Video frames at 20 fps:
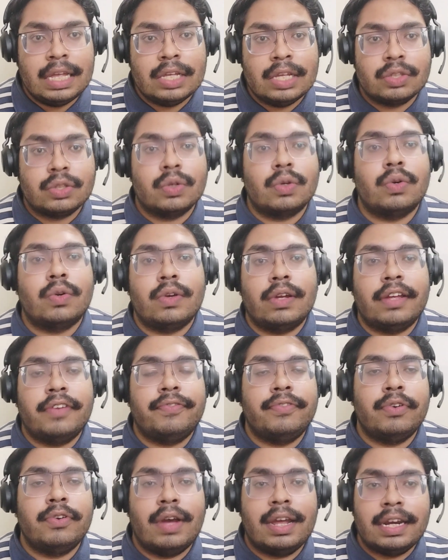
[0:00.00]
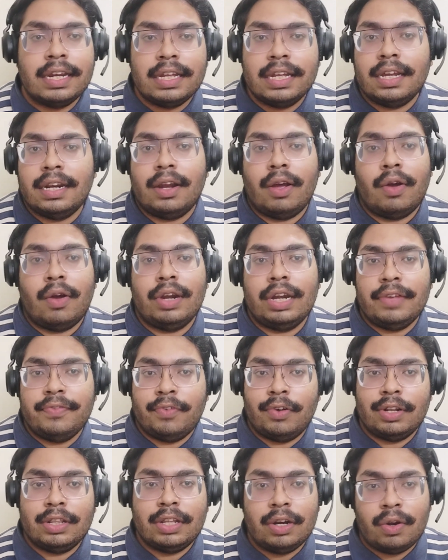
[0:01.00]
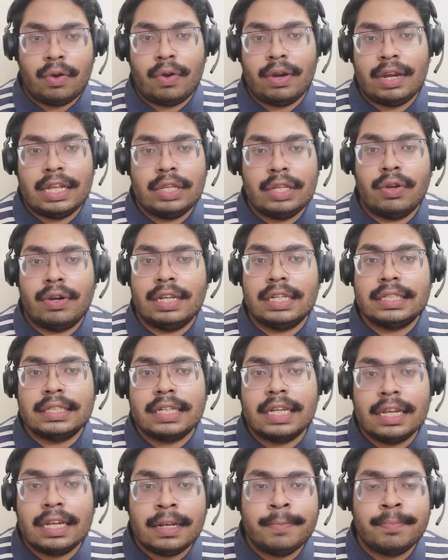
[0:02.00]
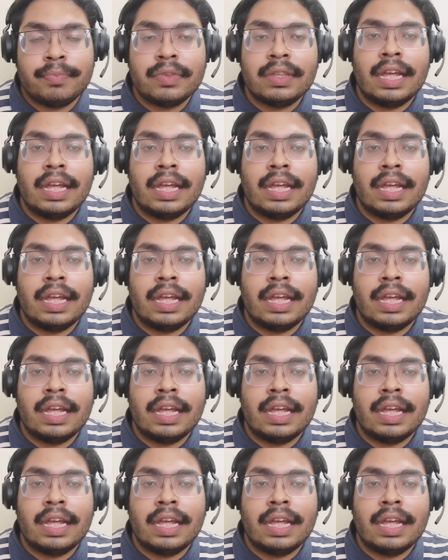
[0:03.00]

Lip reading: So if you are here only for the knowledge or the skill,